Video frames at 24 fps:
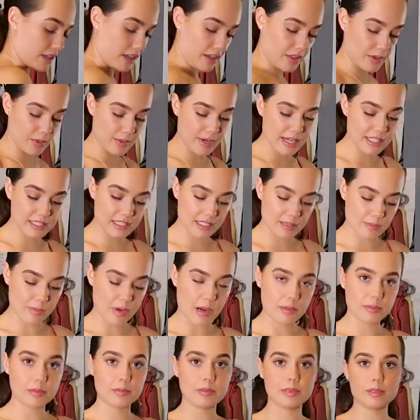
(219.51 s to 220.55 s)
Otherwise, I'd
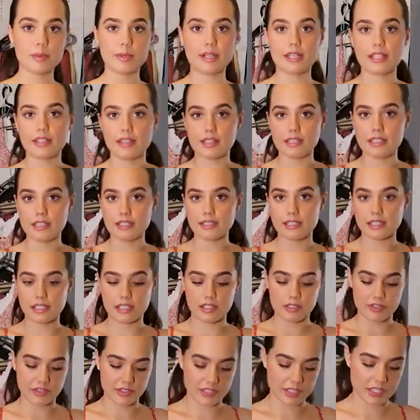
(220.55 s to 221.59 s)
probably wear these
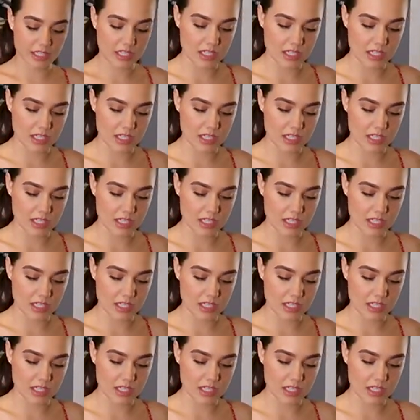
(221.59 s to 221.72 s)
heels